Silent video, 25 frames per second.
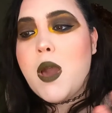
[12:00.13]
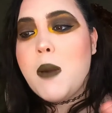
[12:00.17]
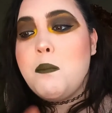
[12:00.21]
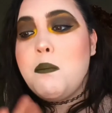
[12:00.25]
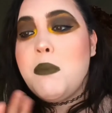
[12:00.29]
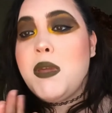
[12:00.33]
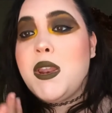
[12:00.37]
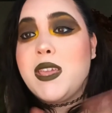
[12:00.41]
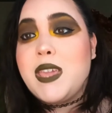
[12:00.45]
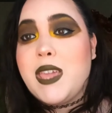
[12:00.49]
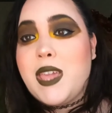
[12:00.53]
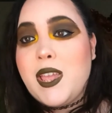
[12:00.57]

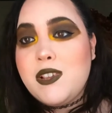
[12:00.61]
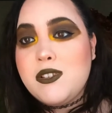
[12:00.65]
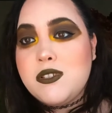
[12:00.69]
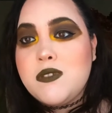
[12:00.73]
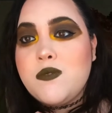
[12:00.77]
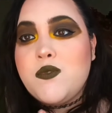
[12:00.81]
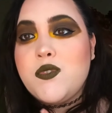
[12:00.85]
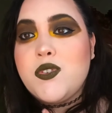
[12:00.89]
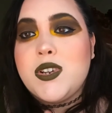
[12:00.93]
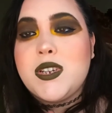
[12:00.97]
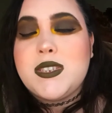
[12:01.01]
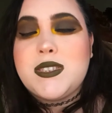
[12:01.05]
medication for
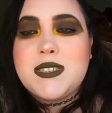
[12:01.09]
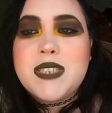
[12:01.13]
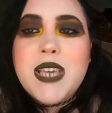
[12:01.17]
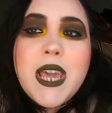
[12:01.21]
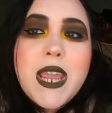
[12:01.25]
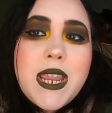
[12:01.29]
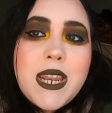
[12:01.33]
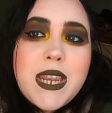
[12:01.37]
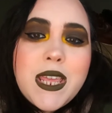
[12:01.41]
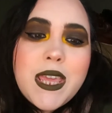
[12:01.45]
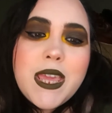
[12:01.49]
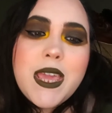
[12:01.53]

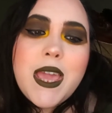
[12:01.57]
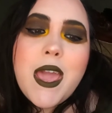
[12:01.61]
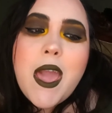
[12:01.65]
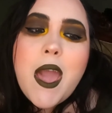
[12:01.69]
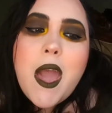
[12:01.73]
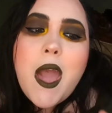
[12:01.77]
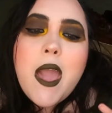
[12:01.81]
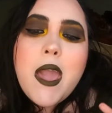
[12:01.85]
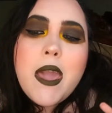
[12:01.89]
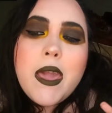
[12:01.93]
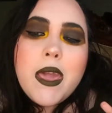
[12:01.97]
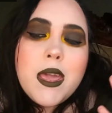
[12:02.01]
anxiety
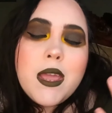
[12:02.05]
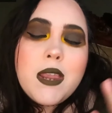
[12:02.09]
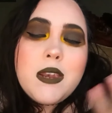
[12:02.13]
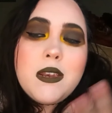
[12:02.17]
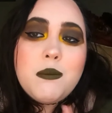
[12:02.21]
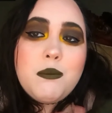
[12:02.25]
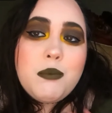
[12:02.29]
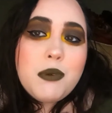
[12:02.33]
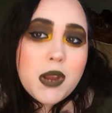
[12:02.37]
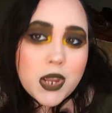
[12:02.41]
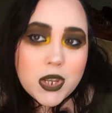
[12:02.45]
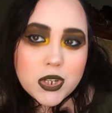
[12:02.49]
and
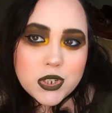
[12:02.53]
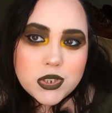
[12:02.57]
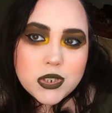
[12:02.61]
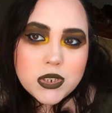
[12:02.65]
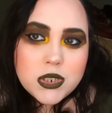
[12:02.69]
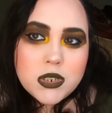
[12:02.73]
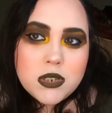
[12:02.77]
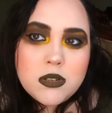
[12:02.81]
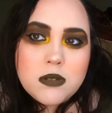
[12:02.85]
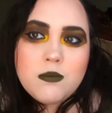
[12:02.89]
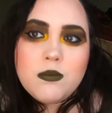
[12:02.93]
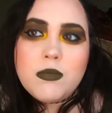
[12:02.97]

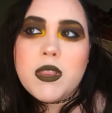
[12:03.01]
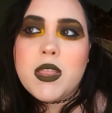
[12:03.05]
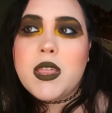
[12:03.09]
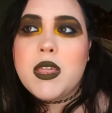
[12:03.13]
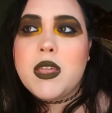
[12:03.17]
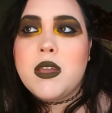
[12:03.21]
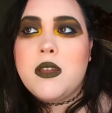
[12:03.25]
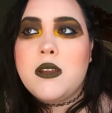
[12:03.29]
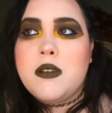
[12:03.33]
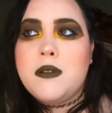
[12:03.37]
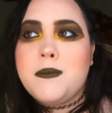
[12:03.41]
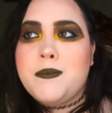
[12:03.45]
depression,
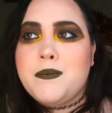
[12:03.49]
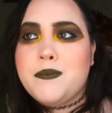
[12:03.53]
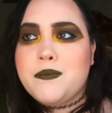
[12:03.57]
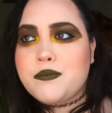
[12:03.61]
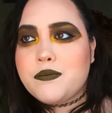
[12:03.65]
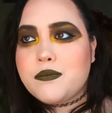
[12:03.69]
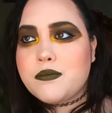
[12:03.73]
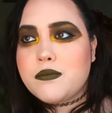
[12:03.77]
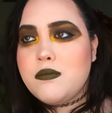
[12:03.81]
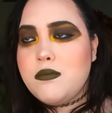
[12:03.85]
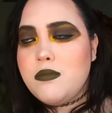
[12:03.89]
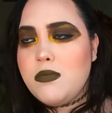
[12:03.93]
and
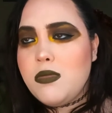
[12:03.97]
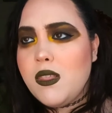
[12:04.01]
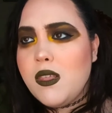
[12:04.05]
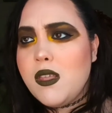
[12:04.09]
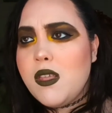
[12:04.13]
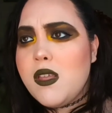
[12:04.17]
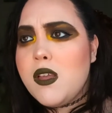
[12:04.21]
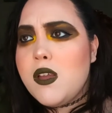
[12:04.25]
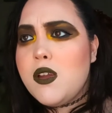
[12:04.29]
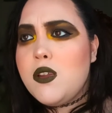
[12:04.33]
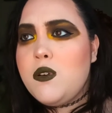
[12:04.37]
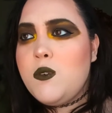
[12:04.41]

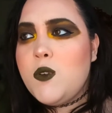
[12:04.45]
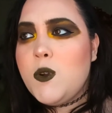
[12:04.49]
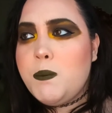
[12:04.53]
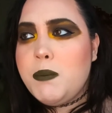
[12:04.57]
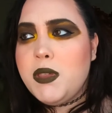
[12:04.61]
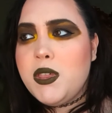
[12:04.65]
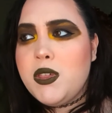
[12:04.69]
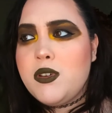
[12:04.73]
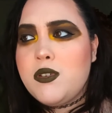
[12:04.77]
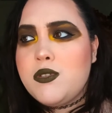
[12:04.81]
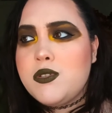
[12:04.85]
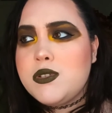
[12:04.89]
new
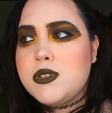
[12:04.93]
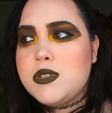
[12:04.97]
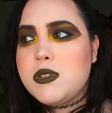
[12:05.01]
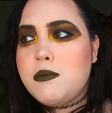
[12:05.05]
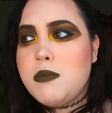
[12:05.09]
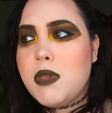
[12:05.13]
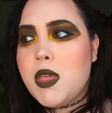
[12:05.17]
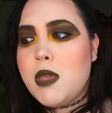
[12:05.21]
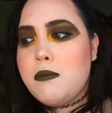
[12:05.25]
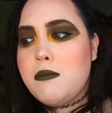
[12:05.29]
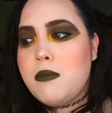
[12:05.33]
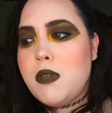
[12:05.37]
pills
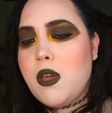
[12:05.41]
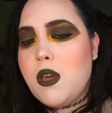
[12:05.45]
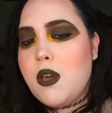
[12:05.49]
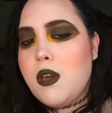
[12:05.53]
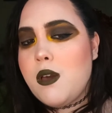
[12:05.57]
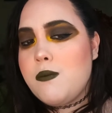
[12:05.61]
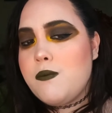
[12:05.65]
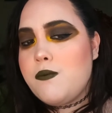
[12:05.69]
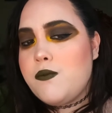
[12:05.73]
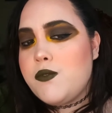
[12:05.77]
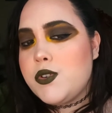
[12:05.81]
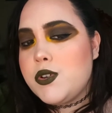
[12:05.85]
and um
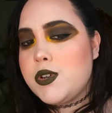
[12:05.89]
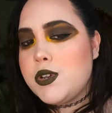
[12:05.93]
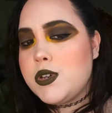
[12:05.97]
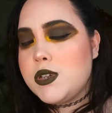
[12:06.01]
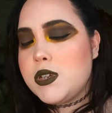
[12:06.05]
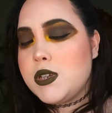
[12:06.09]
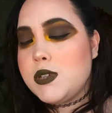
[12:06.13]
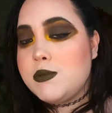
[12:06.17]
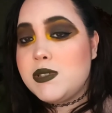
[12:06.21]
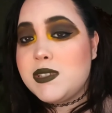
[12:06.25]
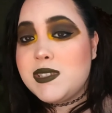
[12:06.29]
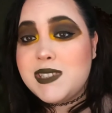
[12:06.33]
for um,
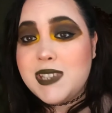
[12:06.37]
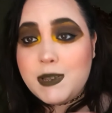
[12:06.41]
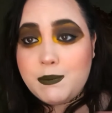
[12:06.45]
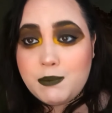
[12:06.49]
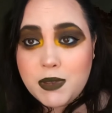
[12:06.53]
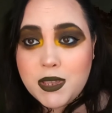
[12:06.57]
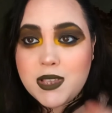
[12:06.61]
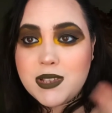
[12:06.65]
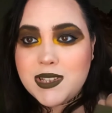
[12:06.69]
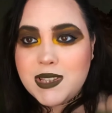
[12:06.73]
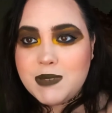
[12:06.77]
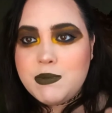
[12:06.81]
sleeping,
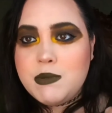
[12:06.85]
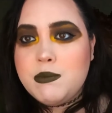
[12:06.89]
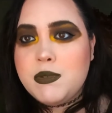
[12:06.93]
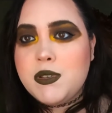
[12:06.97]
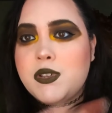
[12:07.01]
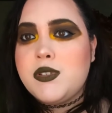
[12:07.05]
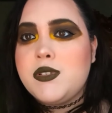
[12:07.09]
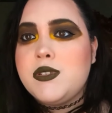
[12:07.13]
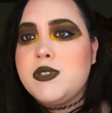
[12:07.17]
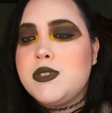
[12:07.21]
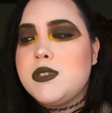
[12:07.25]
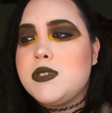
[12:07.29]
sleeping
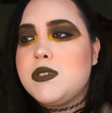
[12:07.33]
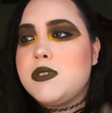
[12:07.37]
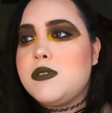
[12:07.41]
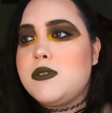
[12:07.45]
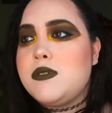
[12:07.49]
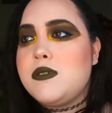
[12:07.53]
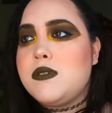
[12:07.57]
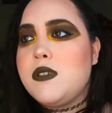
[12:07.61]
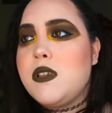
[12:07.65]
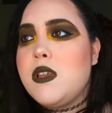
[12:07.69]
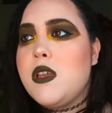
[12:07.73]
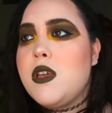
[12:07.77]
pills
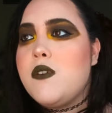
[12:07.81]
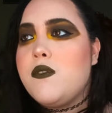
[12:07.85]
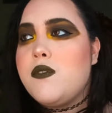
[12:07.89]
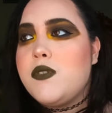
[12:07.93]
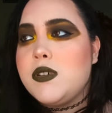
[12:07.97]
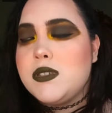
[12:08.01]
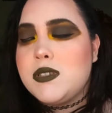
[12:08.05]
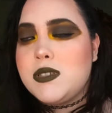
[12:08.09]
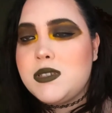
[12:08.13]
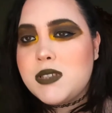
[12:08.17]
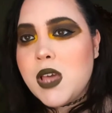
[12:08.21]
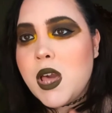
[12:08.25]
for
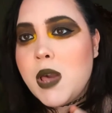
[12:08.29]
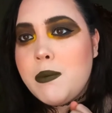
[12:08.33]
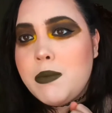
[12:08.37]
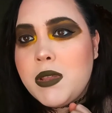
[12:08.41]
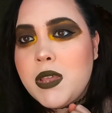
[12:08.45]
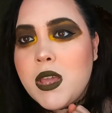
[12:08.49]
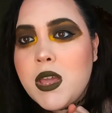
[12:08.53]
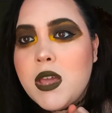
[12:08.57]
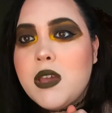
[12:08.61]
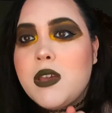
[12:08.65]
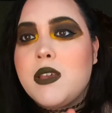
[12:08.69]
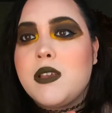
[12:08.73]

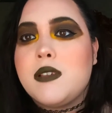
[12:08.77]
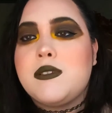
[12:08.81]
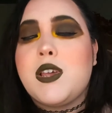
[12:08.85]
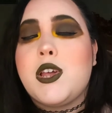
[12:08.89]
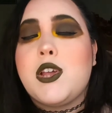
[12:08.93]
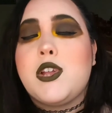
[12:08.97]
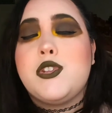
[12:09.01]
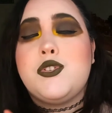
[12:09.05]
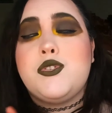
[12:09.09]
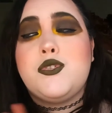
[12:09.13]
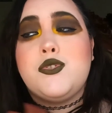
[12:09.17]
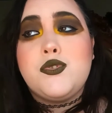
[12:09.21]
insomnia, because I
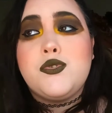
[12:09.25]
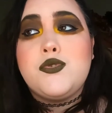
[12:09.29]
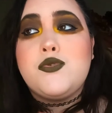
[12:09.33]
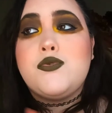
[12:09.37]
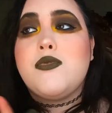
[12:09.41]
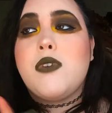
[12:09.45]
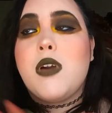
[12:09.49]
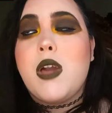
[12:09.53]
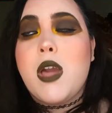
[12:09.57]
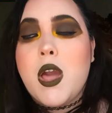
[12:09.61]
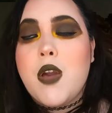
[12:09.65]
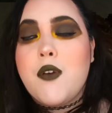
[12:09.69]
do
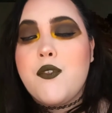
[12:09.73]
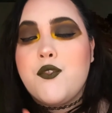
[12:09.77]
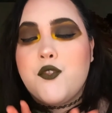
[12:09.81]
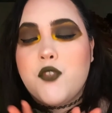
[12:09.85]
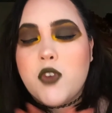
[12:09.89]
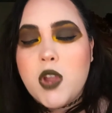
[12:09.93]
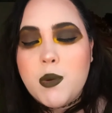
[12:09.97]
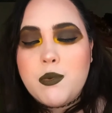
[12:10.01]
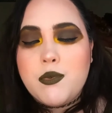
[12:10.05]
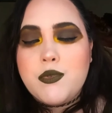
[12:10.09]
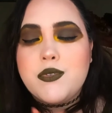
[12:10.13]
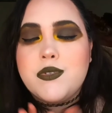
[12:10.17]
have
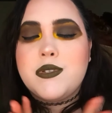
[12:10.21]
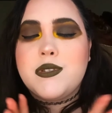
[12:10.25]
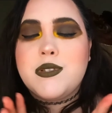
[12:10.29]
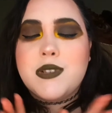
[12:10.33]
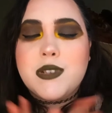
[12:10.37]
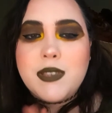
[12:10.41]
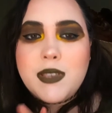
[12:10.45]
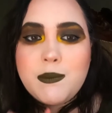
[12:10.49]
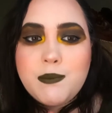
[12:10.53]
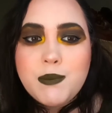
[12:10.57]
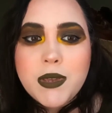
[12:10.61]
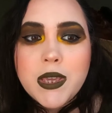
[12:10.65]
trouble
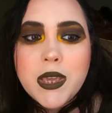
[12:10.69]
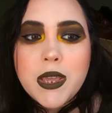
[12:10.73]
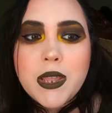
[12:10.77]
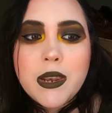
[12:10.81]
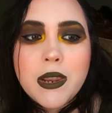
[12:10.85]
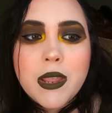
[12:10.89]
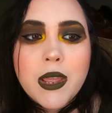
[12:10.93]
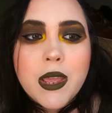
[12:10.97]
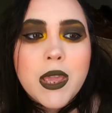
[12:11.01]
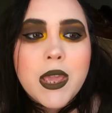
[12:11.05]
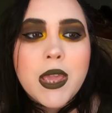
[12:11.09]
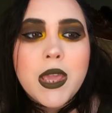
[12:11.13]
sleeping at
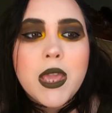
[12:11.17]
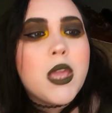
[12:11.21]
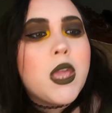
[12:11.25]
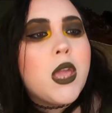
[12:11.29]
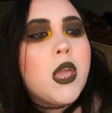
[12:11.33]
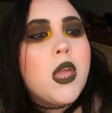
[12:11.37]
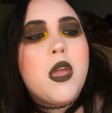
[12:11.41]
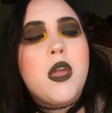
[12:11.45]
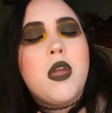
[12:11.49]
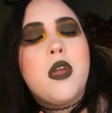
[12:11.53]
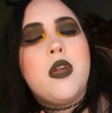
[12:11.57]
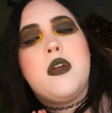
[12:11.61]
night.
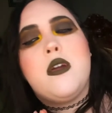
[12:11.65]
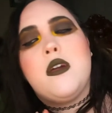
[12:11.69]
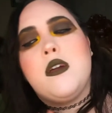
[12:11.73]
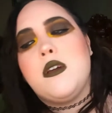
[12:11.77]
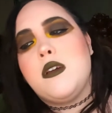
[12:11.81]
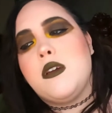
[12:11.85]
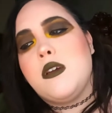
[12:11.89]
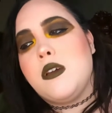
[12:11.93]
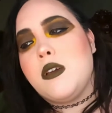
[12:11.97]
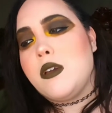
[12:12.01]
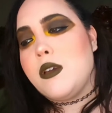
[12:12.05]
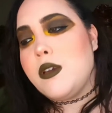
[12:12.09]

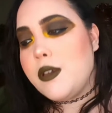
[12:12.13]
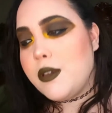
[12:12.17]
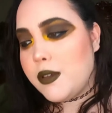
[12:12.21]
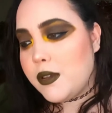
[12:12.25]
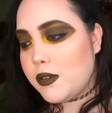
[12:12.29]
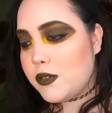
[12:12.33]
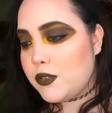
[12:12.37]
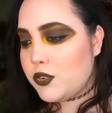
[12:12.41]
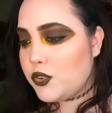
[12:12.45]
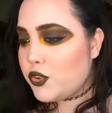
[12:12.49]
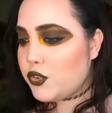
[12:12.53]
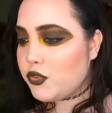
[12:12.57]
The
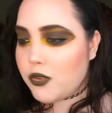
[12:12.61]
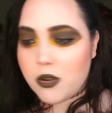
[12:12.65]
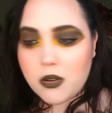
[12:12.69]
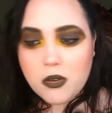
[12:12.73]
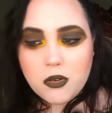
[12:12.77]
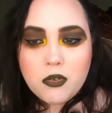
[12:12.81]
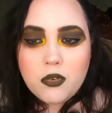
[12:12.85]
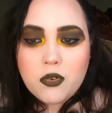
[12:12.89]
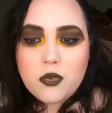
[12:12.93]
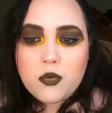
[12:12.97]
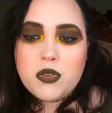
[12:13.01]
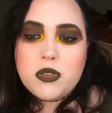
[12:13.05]

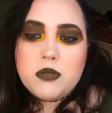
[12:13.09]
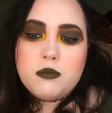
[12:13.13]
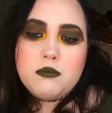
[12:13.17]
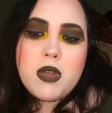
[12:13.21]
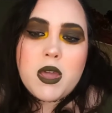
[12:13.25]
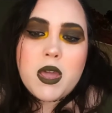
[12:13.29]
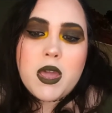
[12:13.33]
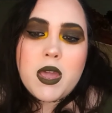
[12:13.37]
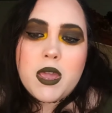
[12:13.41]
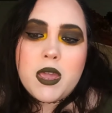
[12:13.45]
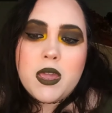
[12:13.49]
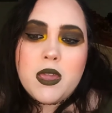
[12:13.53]
struggle with
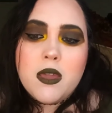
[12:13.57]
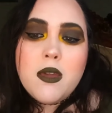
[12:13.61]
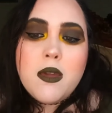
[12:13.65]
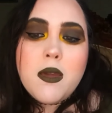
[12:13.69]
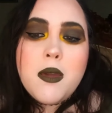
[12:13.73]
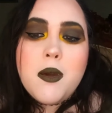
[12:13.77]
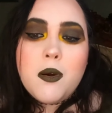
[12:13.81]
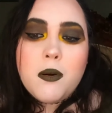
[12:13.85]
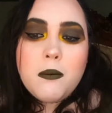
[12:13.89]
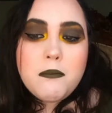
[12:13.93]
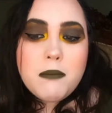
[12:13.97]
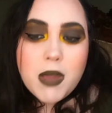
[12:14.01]
my
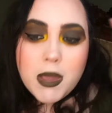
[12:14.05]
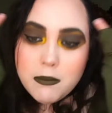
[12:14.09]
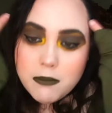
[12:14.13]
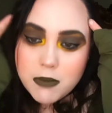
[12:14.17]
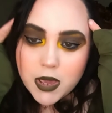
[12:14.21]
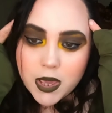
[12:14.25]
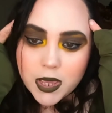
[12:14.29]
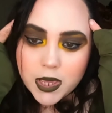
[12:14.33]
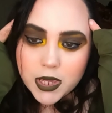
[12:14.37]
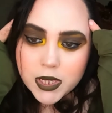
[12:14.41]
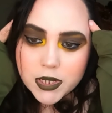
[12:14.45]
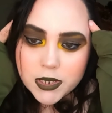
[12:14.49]
my
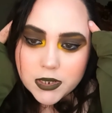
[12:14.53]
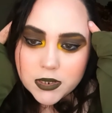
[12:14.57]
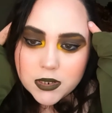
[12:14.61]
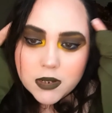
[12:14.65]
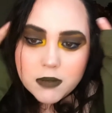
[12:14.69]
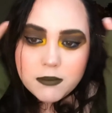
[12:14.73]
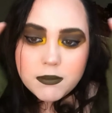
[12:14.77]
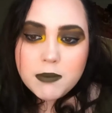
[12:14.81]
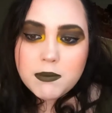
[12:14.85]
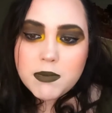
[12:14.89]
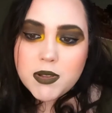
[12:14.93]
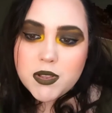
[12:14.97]
mind, my
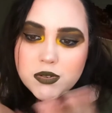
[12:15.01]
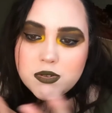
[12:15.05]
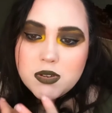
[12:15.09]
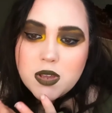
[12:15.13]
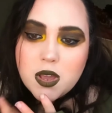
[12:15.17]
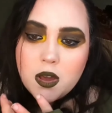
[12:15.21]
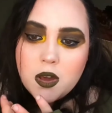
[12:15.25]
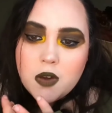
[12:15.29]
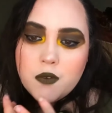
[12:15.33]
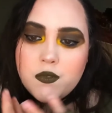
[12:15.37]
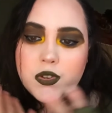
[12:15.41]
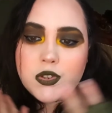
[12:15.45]
mental
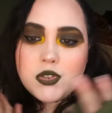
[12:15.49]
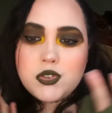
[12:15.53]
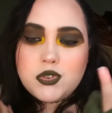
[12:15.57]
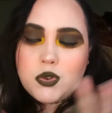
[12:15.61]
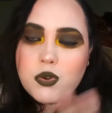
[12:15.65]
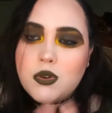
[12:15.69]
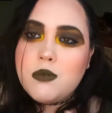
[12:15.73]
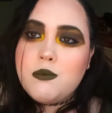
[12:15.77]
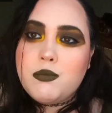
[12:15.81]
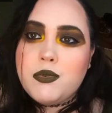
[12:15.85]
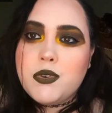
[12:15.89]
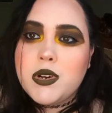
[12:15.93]
health is so
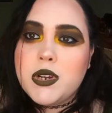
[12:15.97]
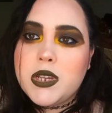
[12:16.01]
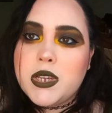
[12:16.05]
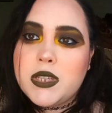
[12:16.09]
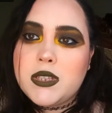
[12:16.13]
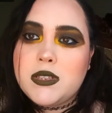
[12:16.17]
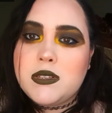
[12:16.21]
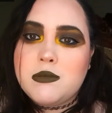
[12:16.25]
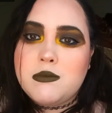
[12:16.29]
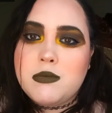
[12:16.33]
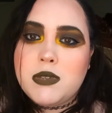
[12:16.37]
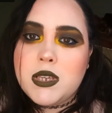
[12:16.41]
important to
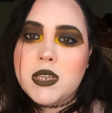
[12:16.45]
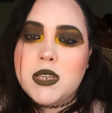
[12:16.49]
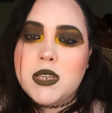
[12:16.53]
me.